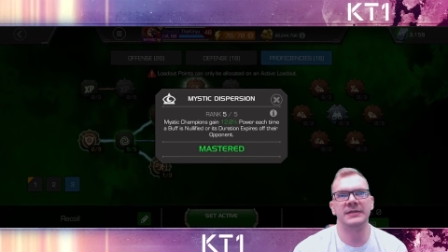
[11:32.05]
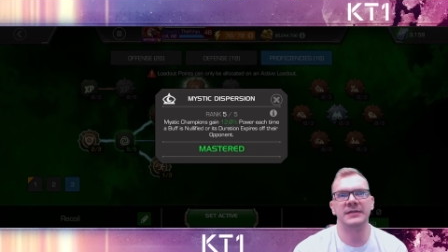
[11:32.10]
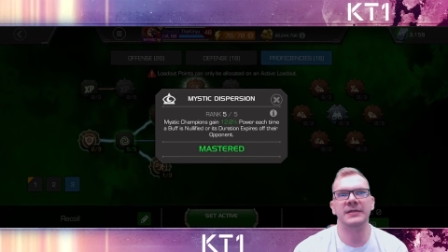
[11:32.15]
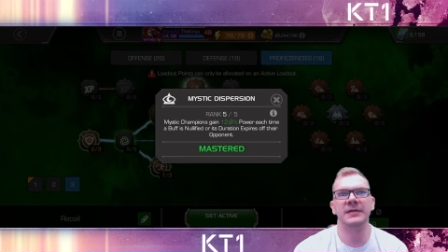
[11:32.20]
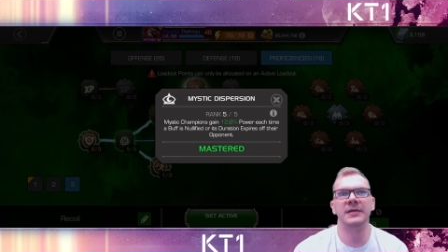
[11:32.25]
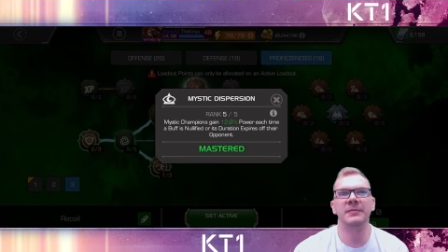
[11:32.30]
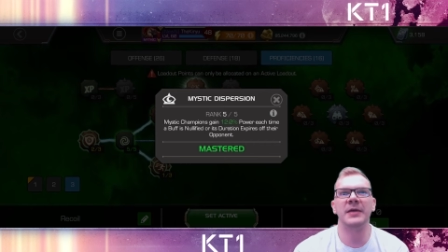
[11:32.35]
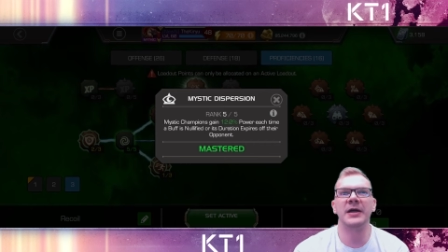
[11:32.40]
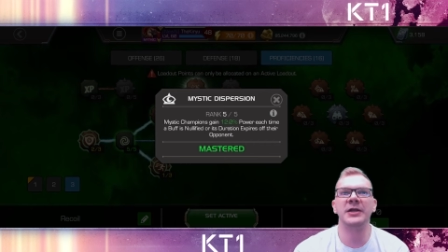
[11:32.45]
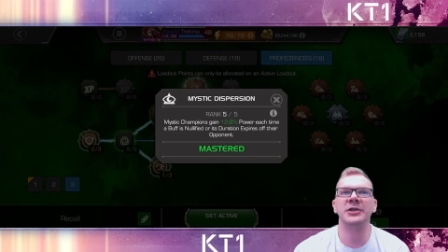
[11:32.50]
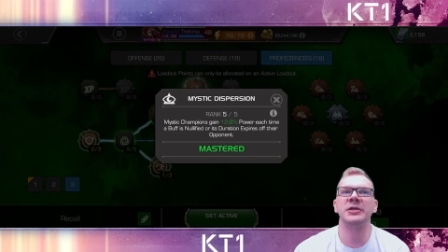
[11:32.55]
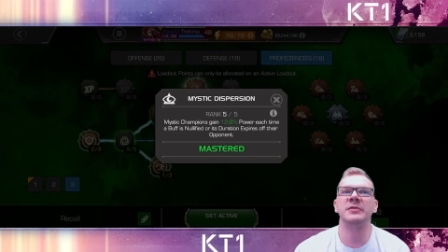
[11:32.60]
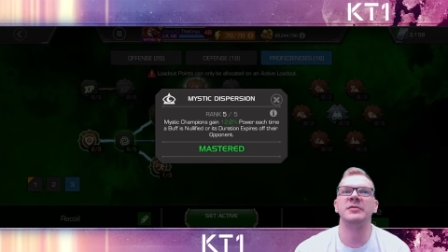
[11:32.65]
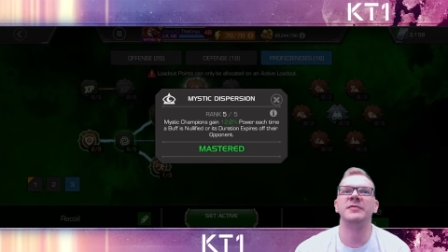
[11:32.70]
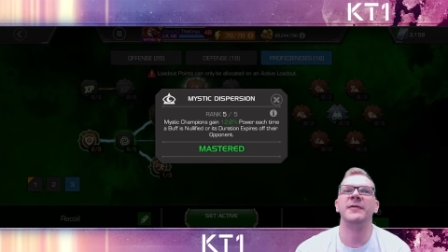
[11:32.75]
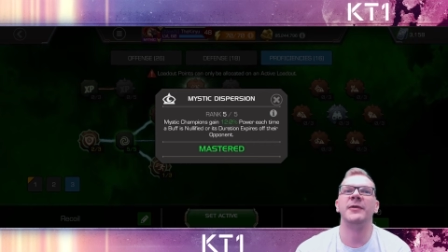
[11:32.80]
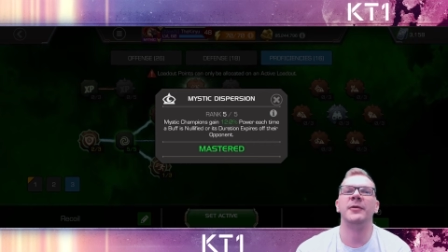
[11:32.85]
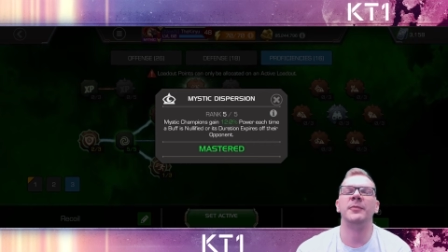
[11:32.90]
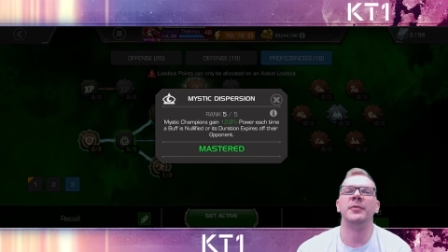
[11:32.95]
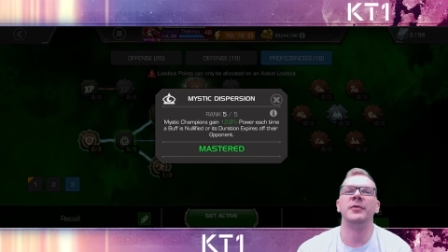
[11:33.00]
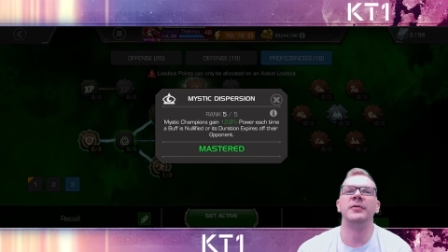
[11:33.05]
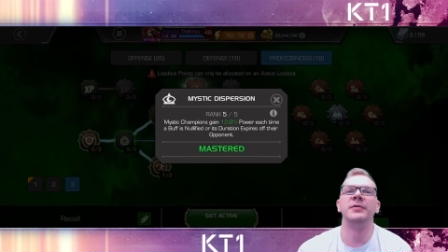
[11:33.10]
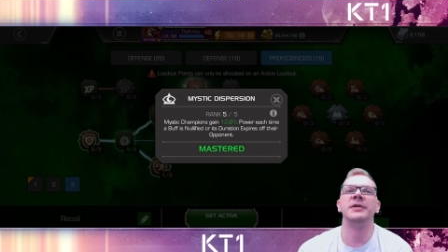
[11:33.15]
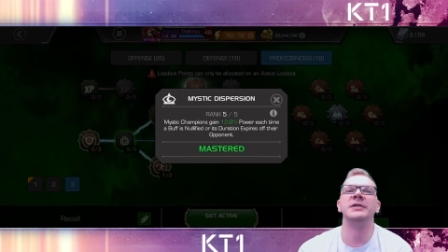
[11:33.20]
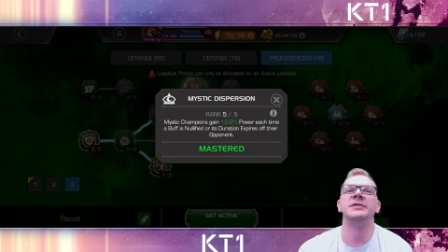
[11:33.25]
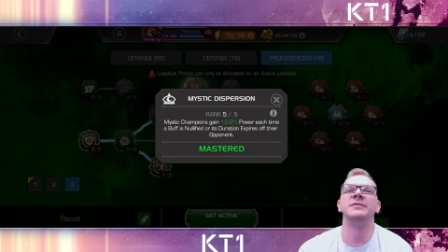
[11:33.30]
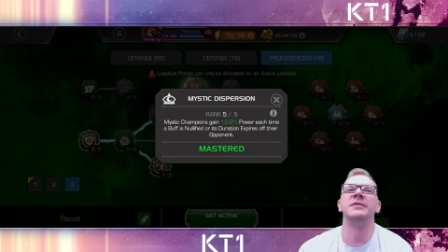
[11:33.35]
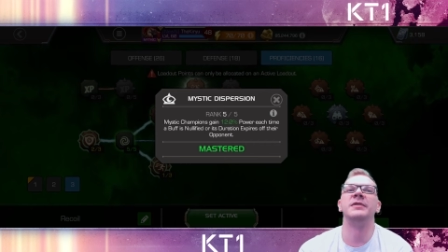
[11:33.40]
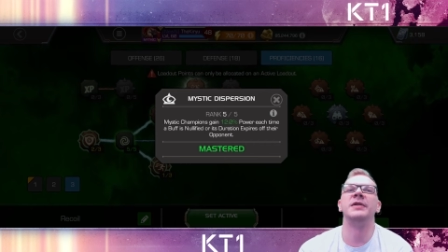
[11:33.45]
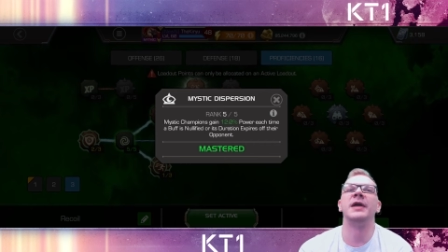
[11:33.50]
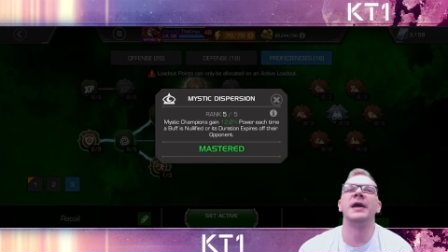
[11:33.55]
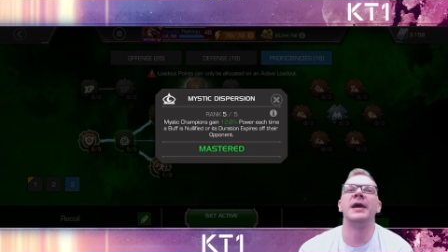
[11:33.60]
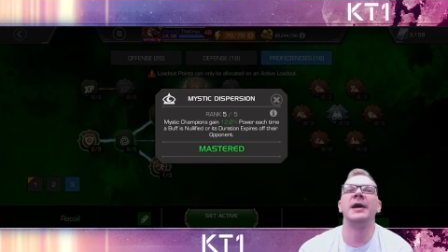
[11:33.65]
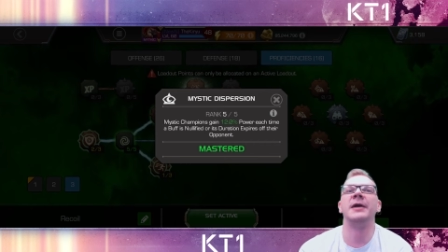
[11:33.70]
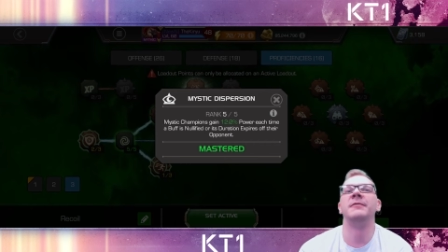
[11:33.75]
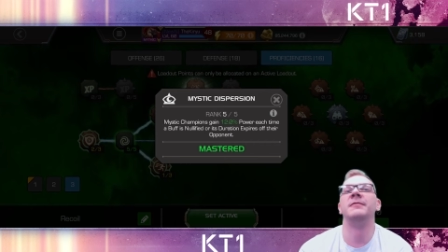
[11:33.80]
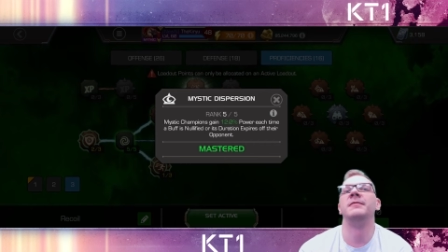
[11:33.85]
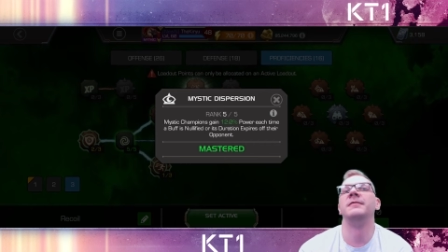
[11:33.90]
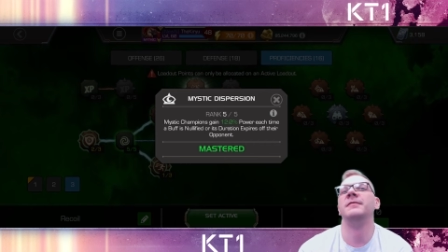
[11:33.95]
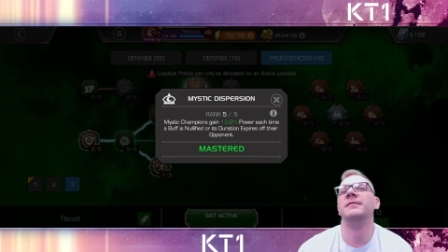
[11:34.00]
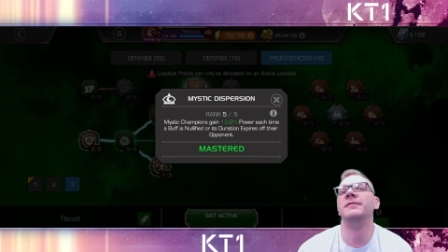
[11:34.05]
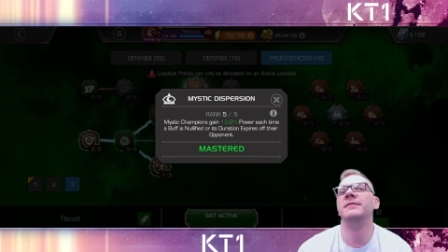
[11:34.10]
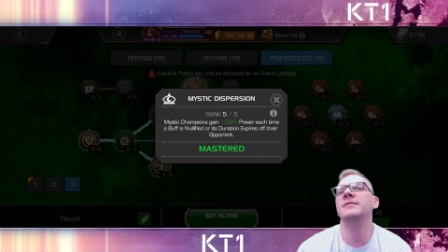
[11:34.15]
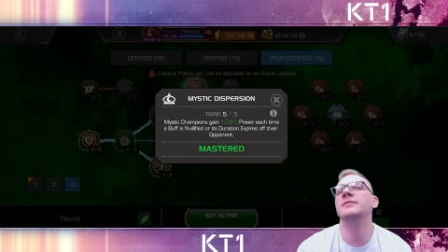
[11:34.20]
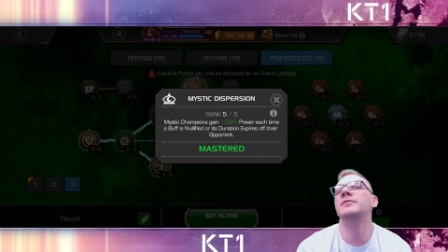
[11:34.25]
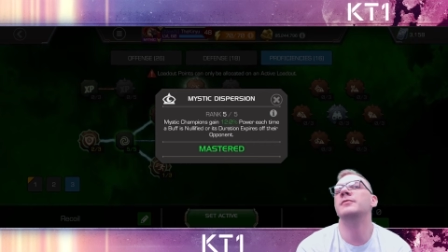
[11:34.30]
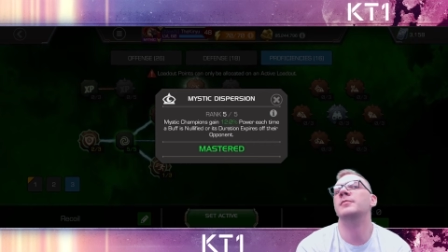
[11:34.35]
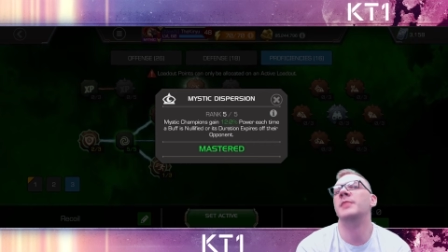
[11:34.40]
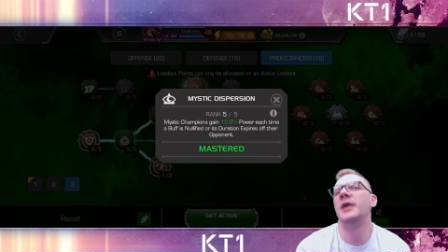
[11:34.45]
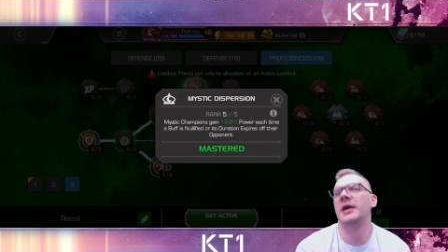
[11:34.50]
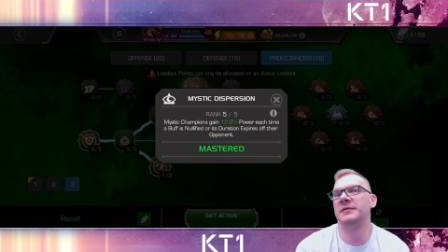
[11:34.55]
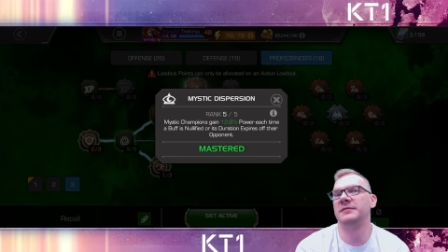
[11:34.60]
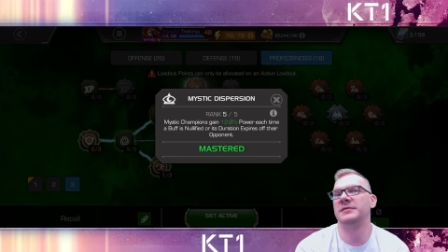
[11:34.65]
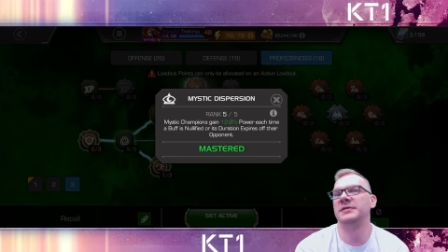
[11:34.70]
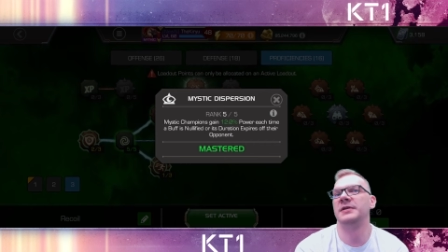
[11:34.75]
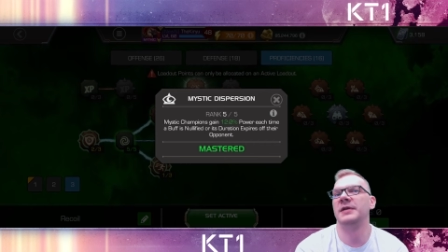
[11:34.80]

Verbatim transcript: in the matchups where opponents will have few buffs.